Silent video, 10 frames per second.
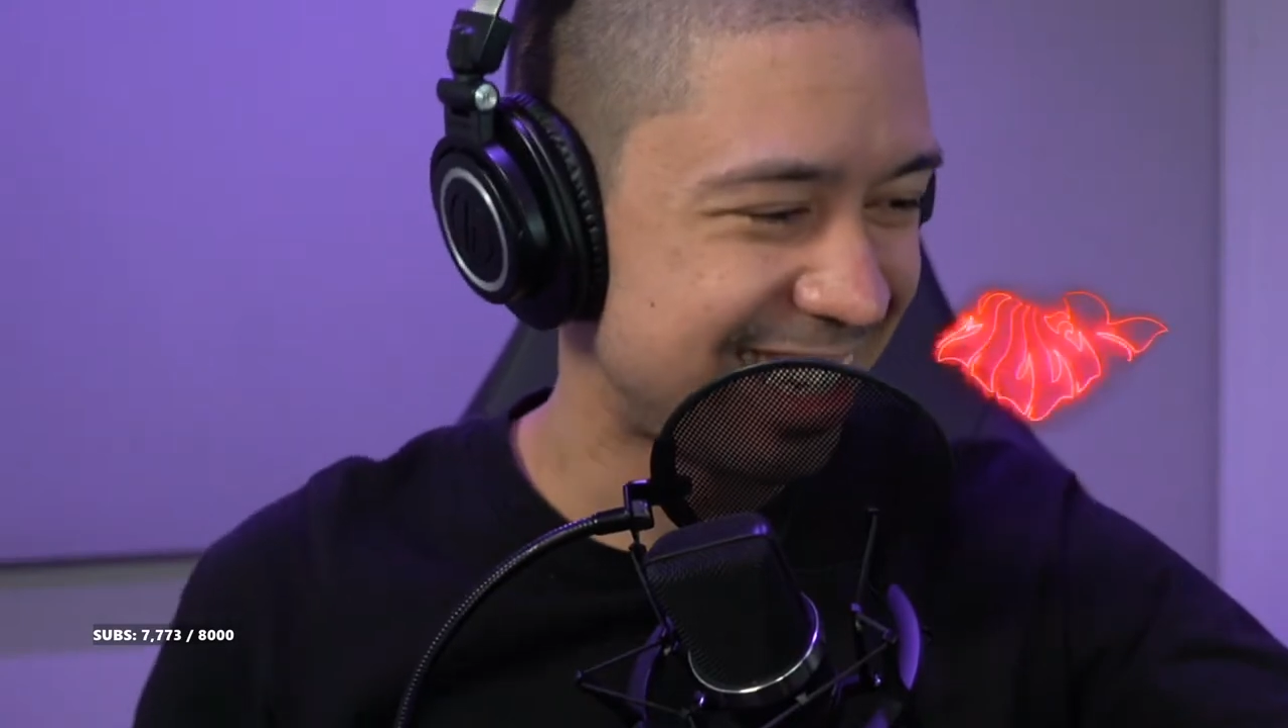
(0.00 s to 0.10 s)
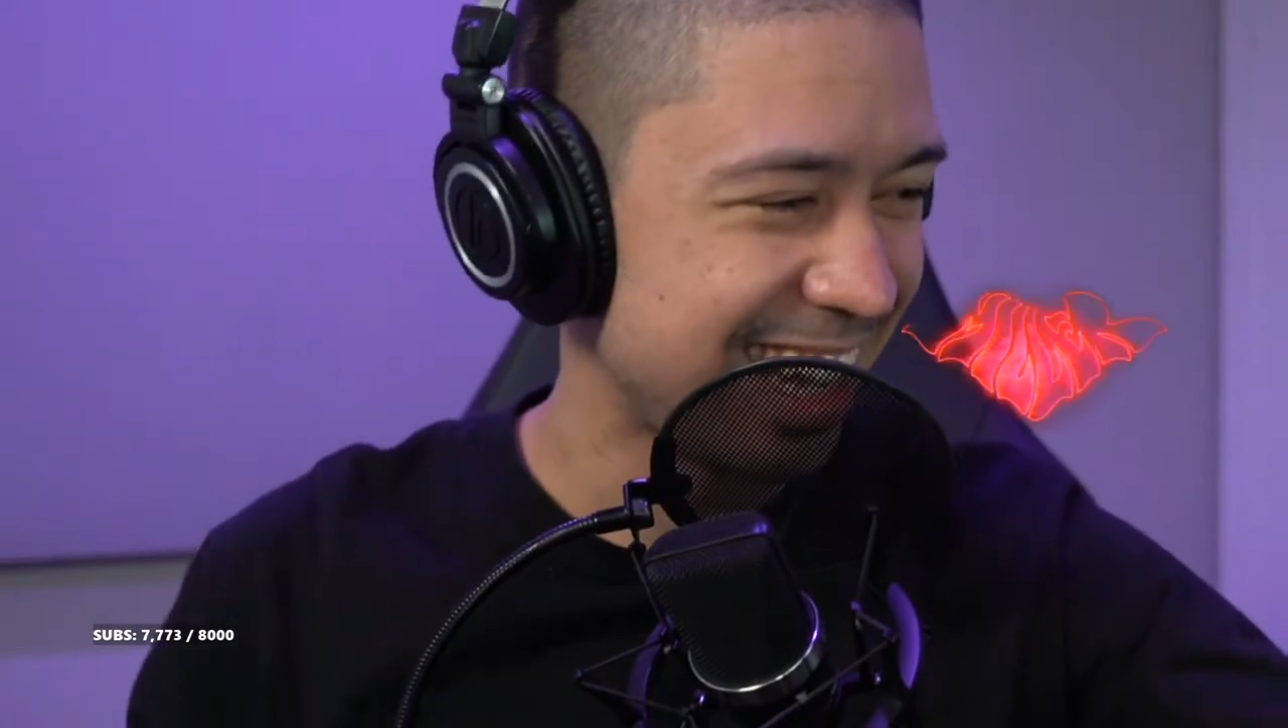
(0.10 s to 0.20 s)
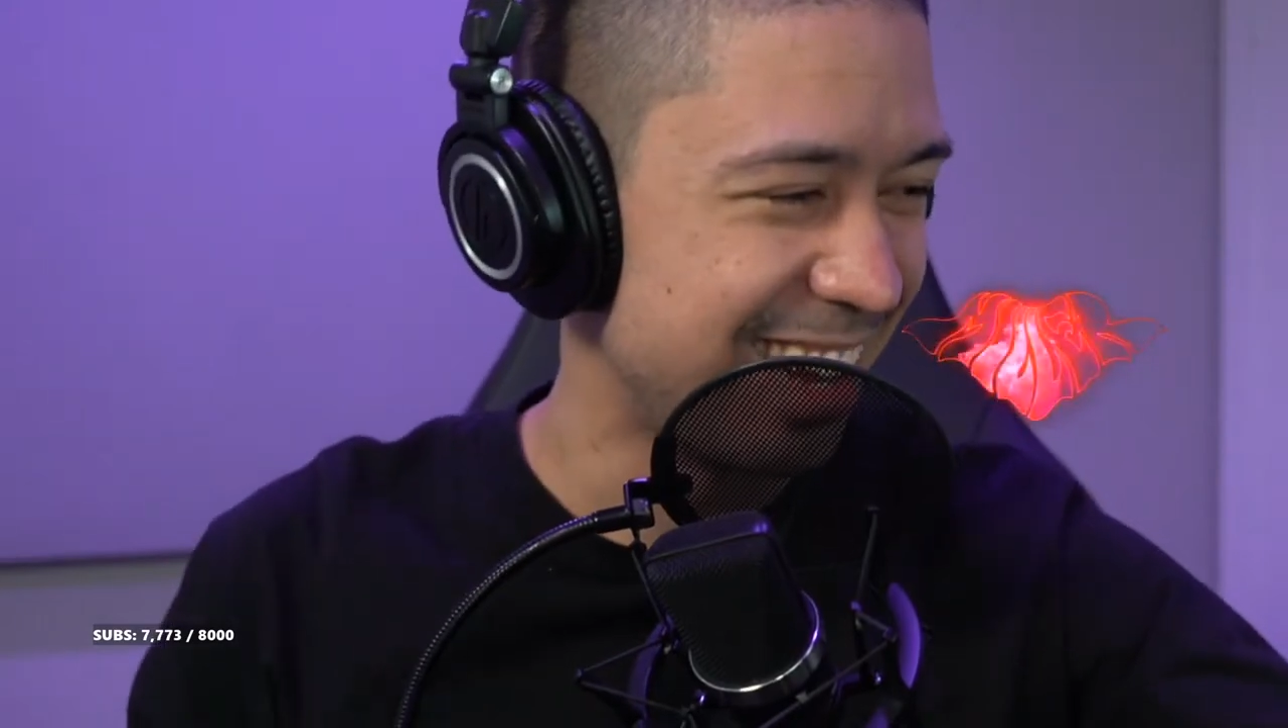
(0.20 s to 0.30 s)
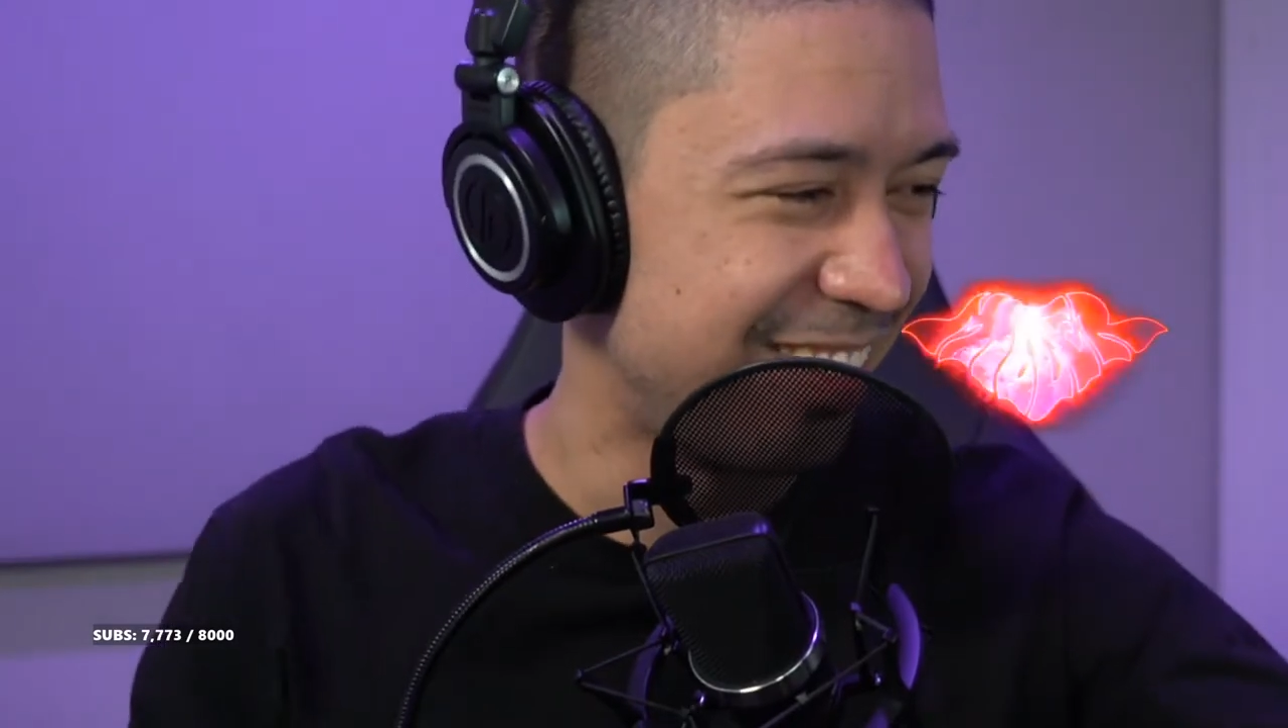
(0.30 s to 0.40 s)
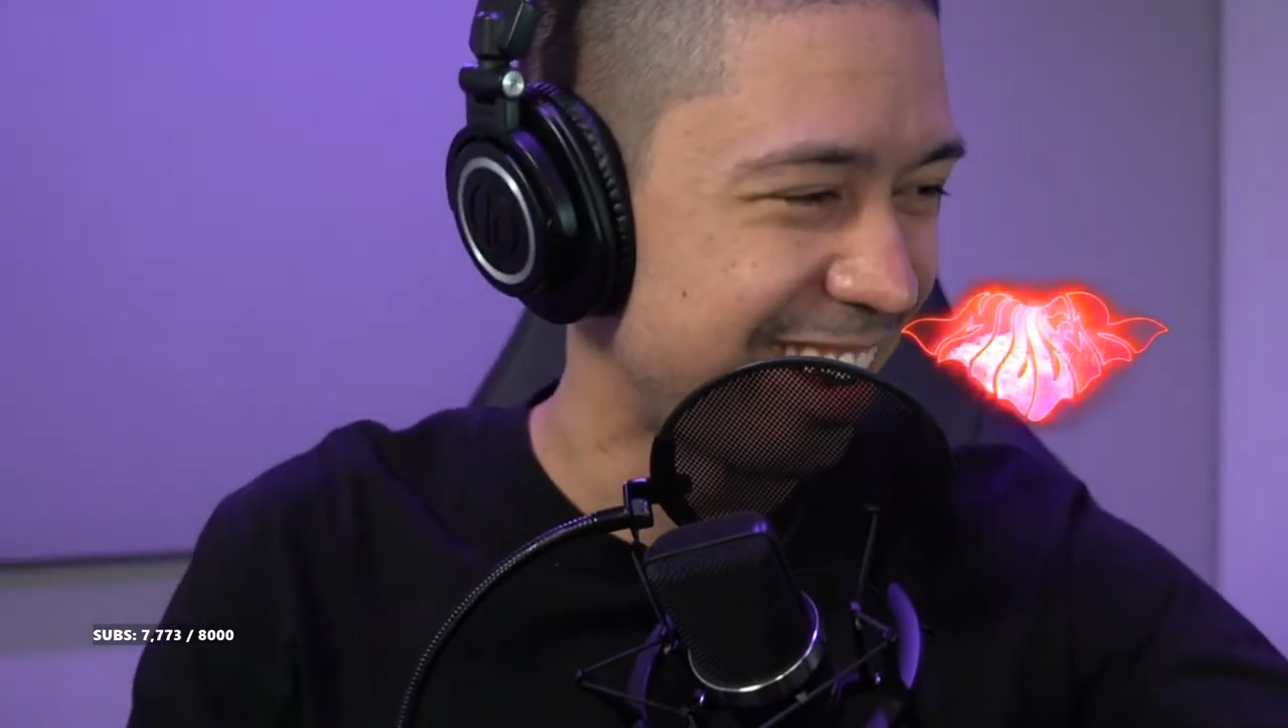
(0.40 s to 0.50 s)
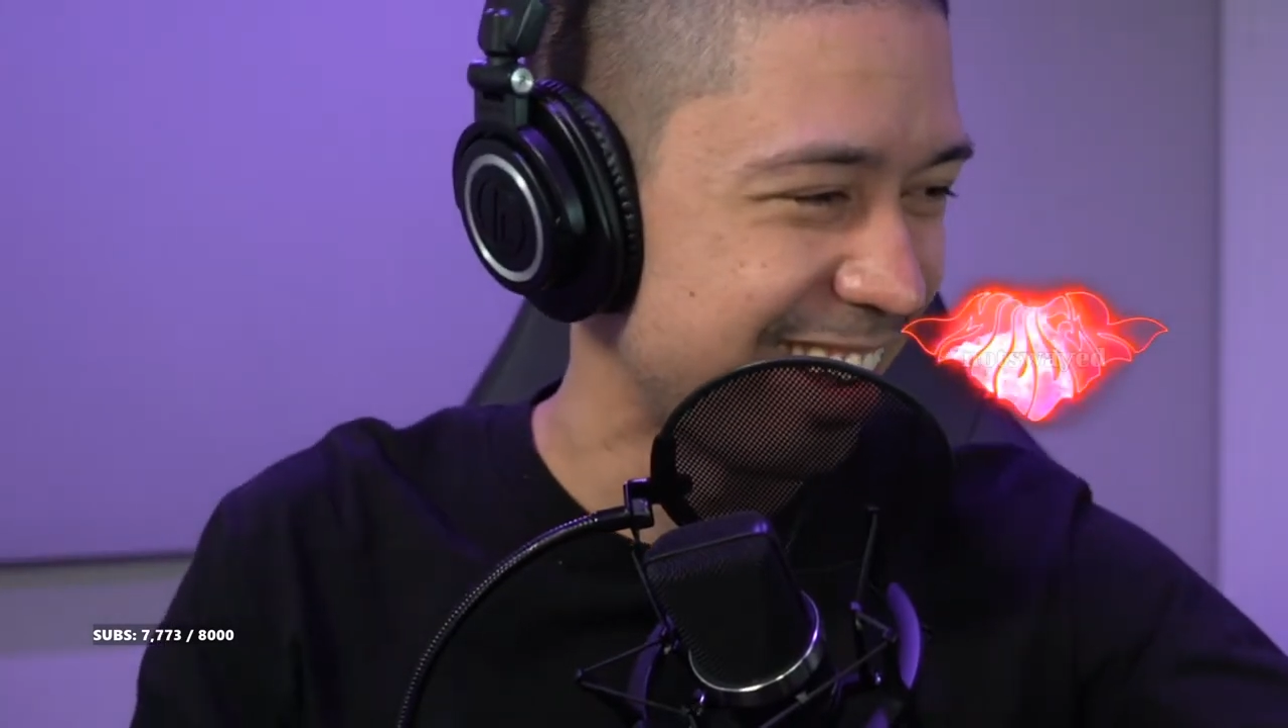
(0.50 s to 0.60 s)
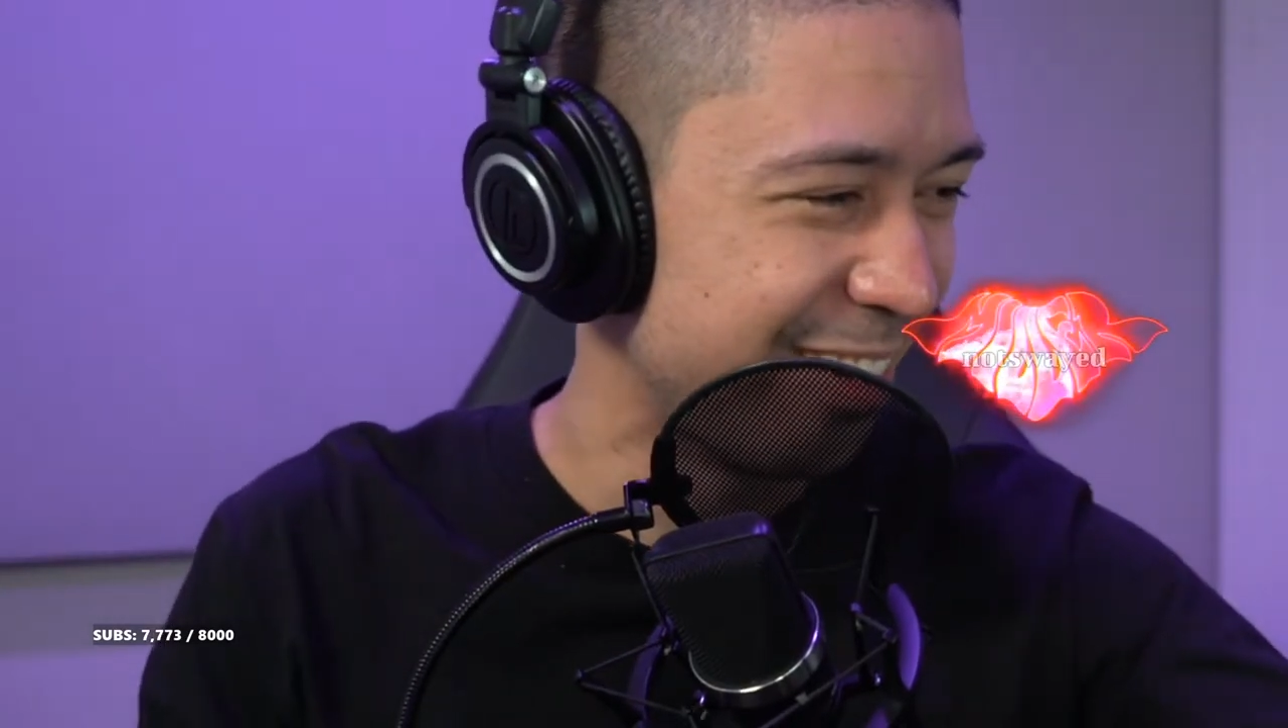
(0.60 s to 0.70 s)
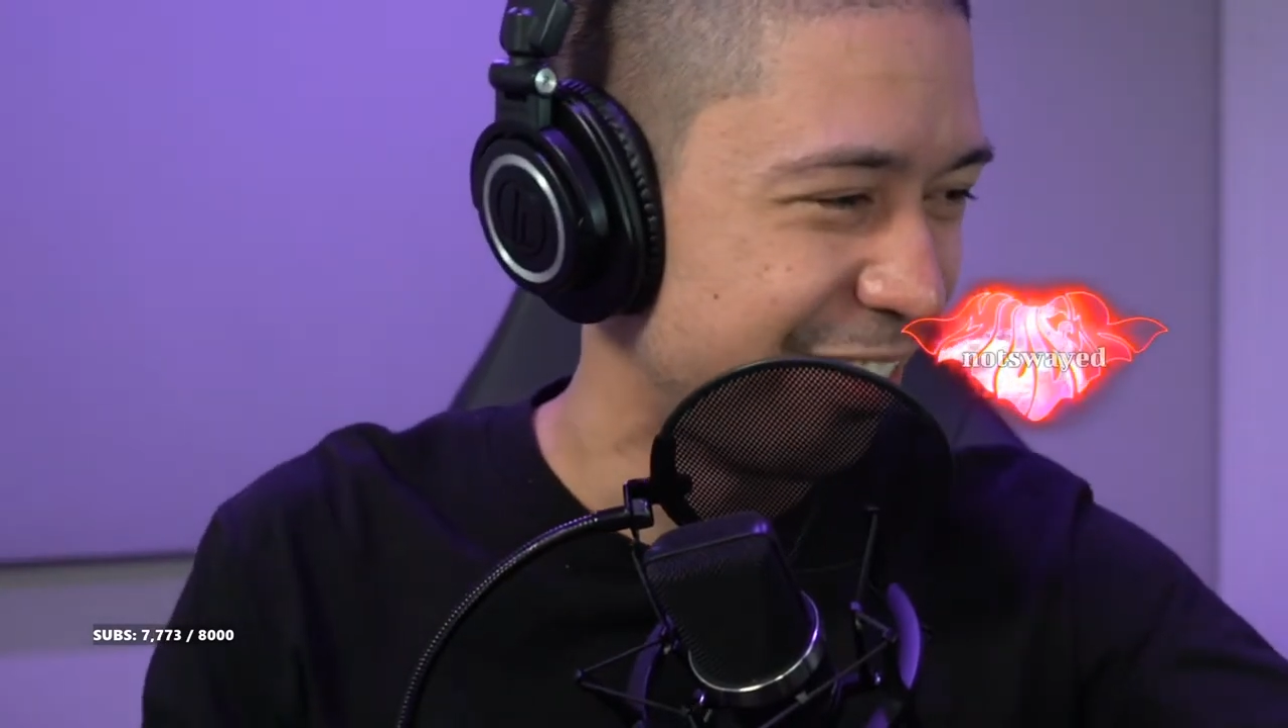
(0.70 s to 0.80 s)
hit by a